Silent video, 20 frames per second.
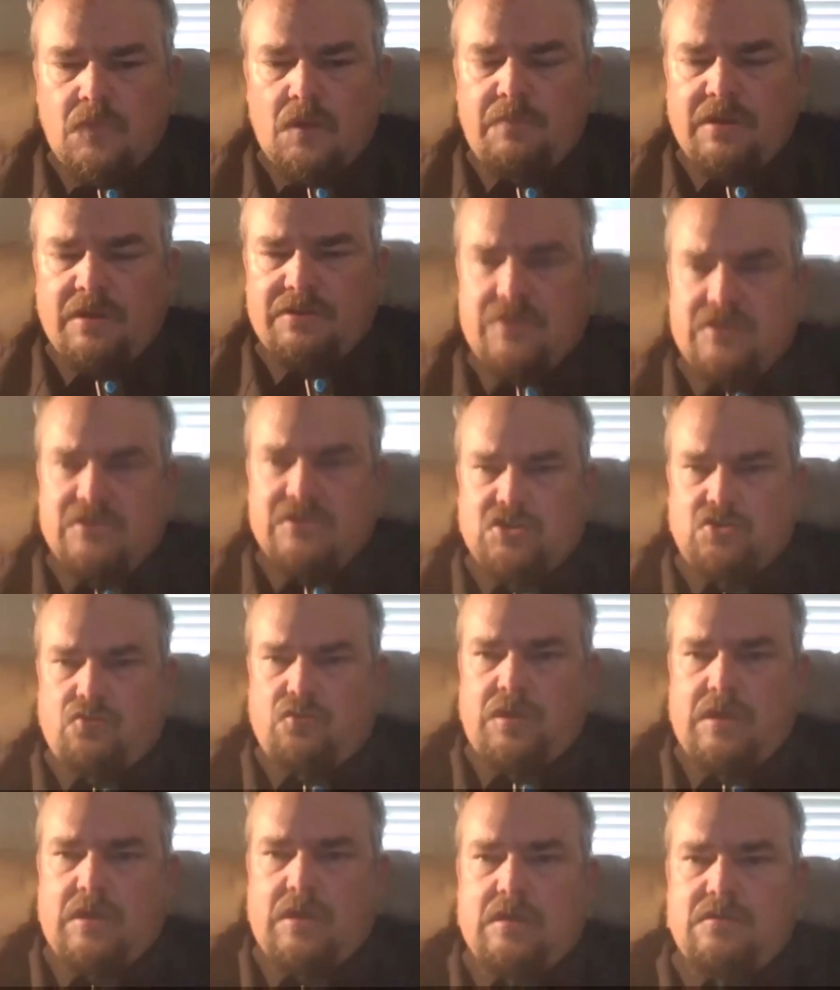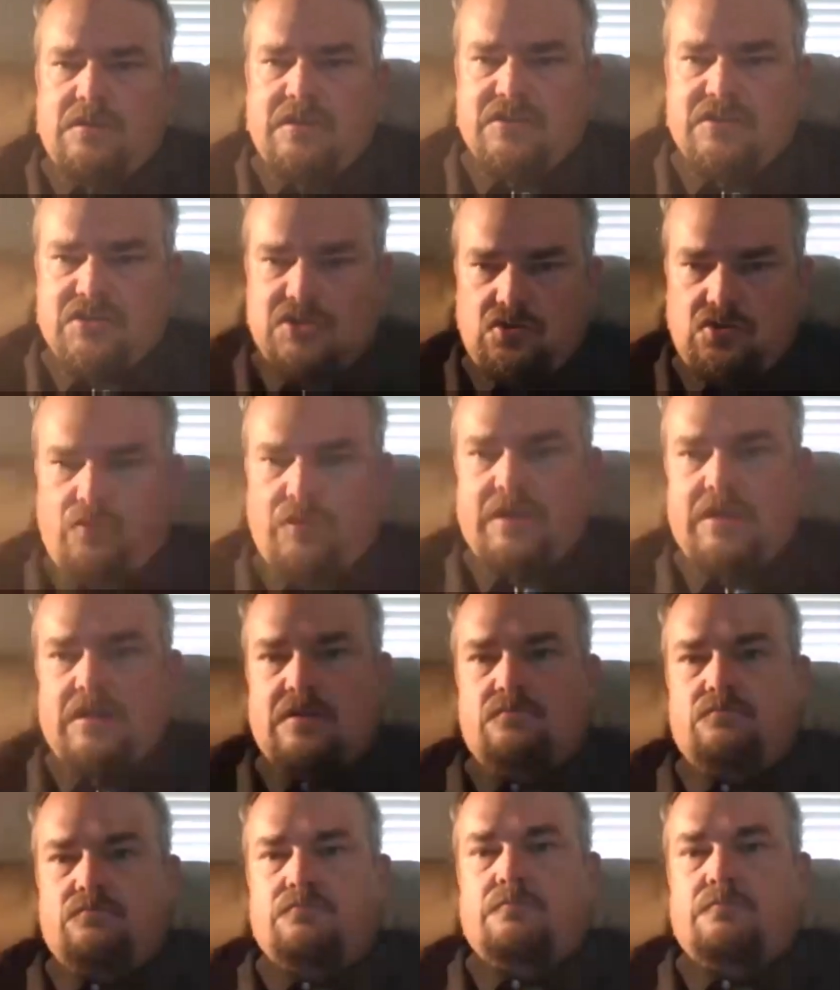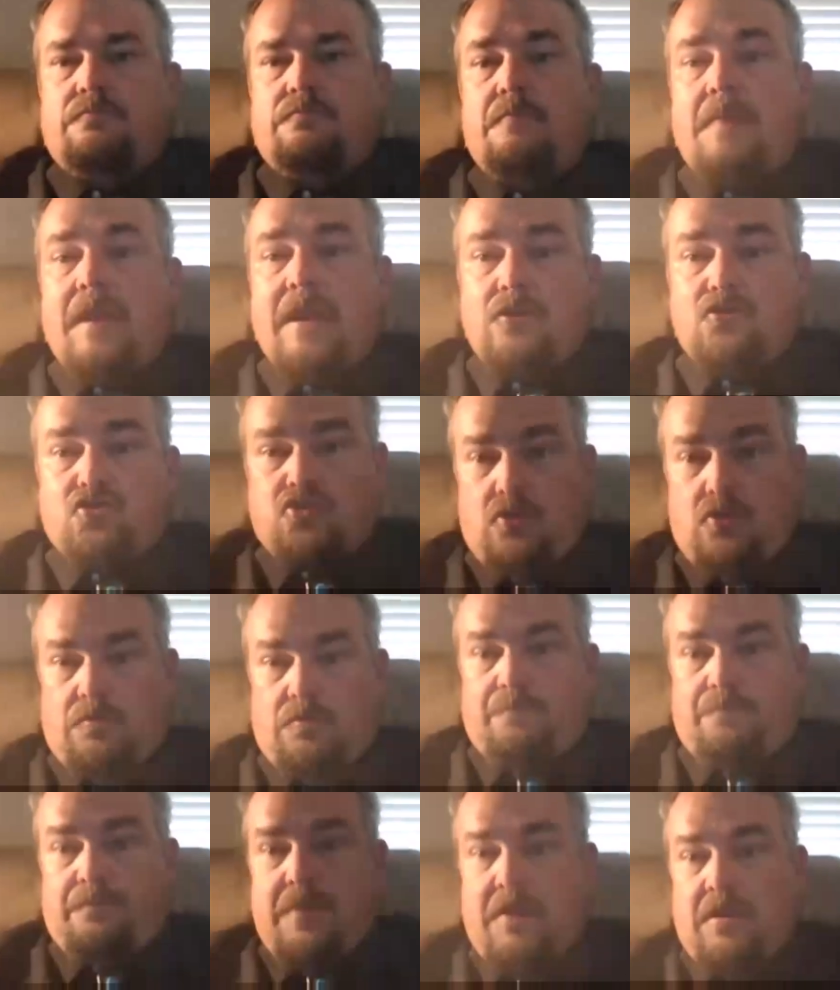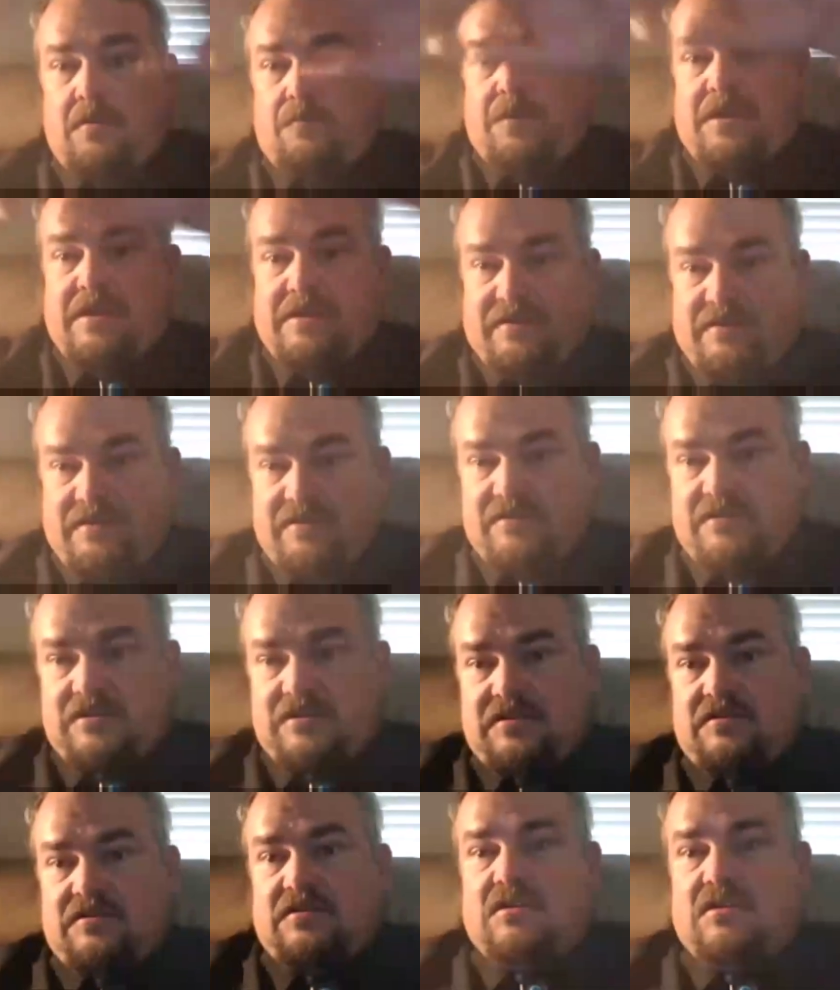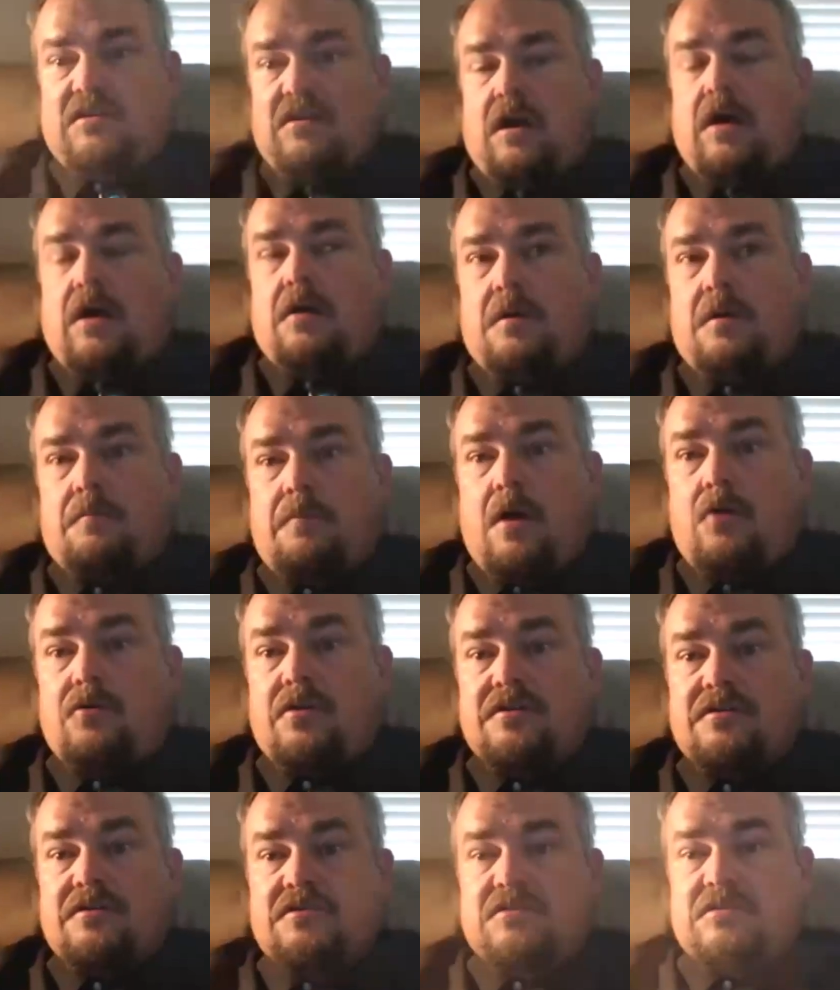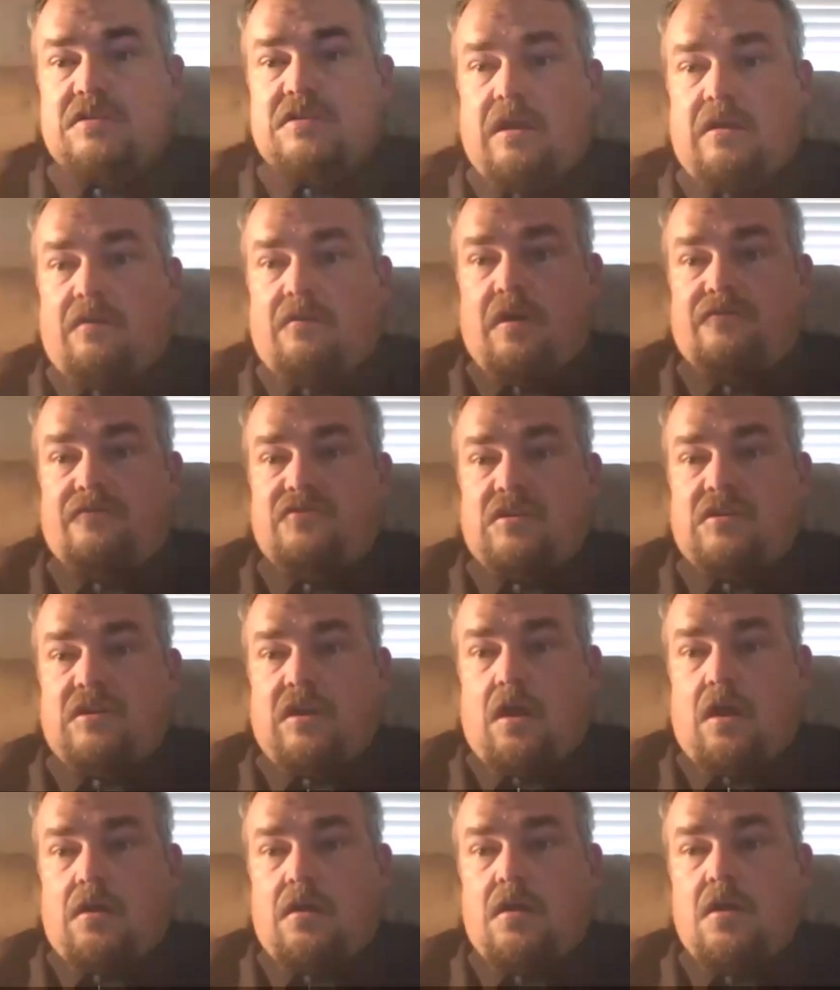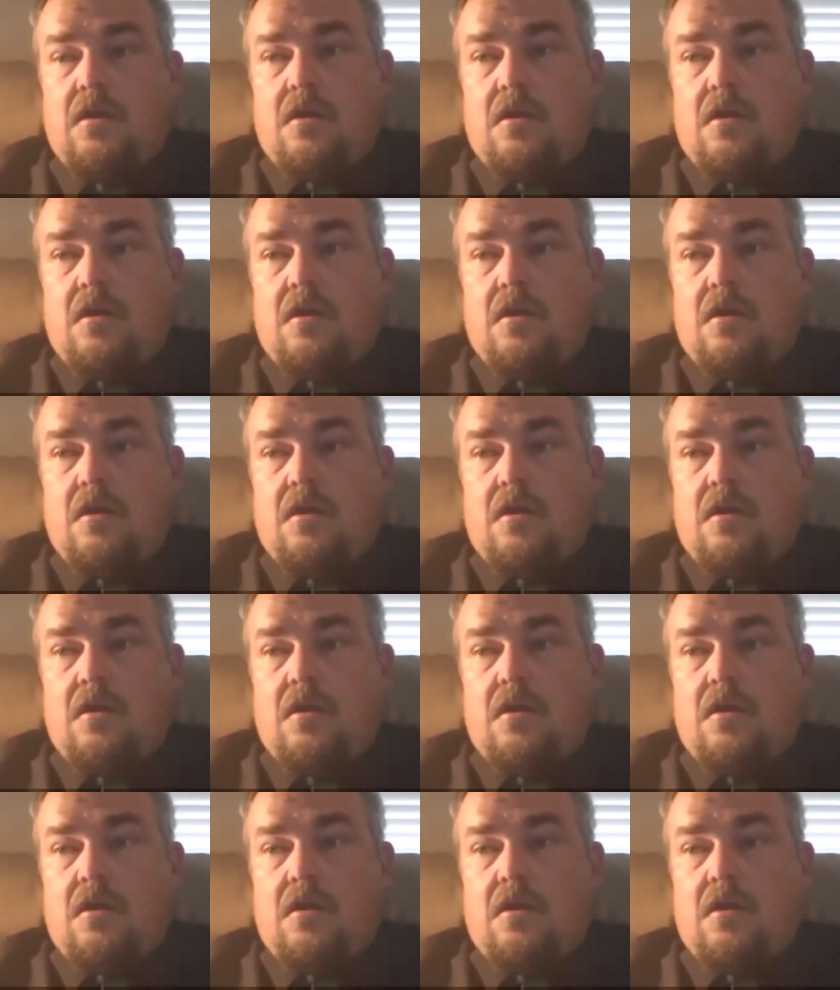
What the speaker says: But these three major big pieces, components of Tanakh,